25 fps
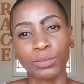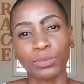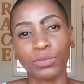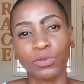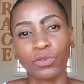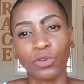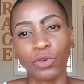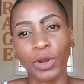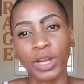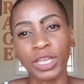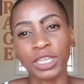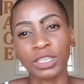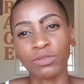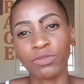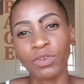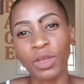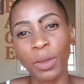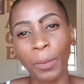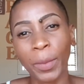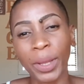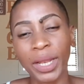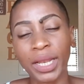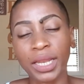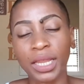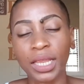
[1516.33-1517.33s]
Farai's
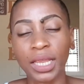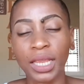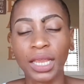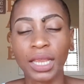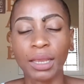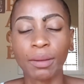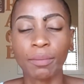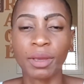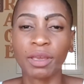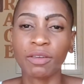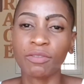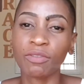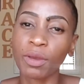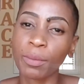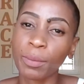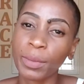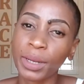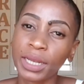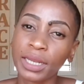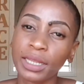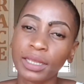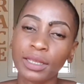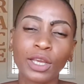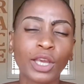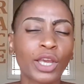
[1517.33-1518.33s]
family, my
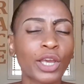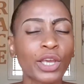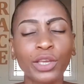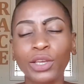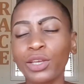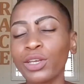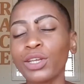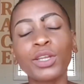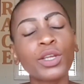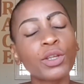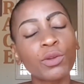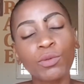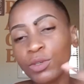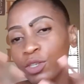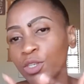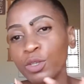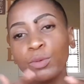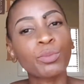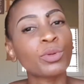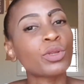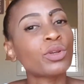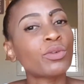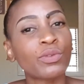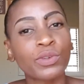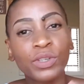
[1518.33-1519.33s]
family. It was a
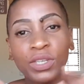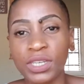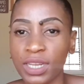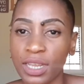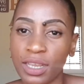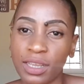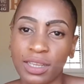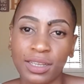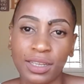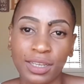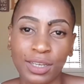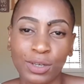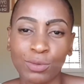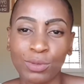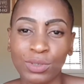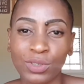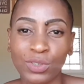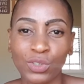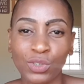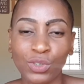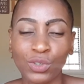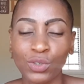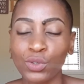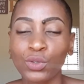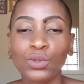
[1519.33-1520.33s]
beautiful day. It was
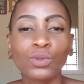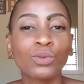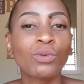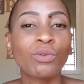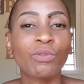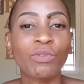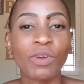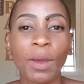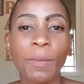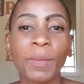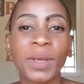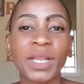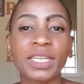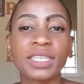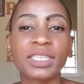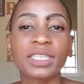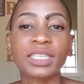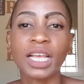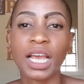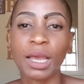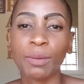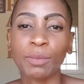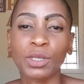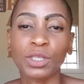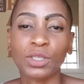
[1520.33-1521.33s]
just two families
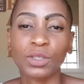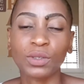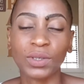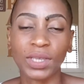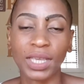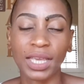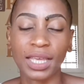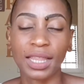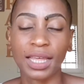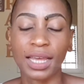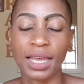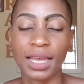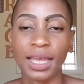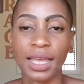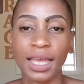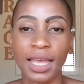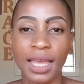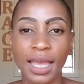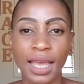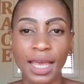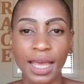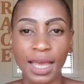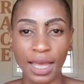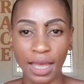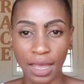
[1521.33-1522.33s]
coming together
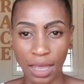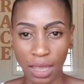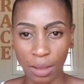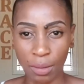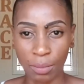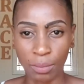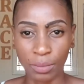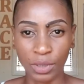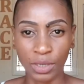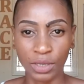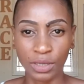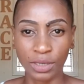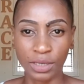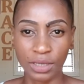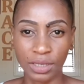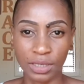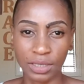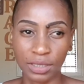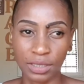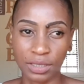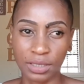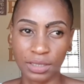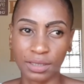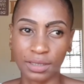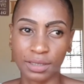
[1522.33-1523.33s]

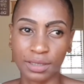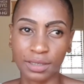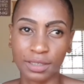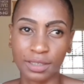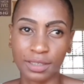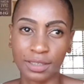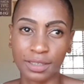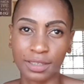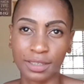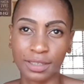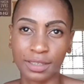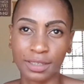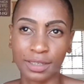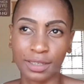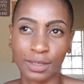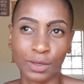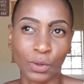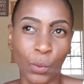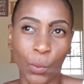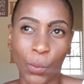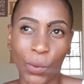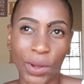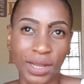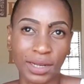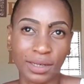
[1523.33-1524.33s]
in
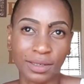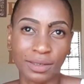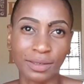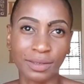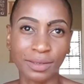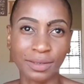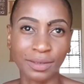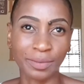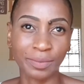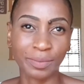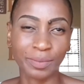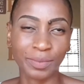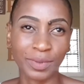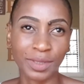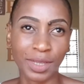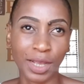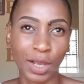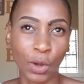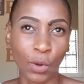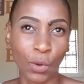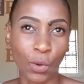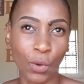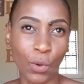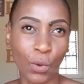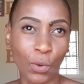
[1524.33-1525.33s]
one
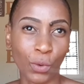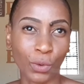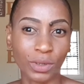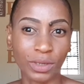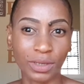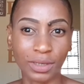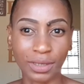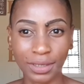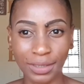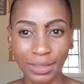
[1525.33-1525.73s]
accord.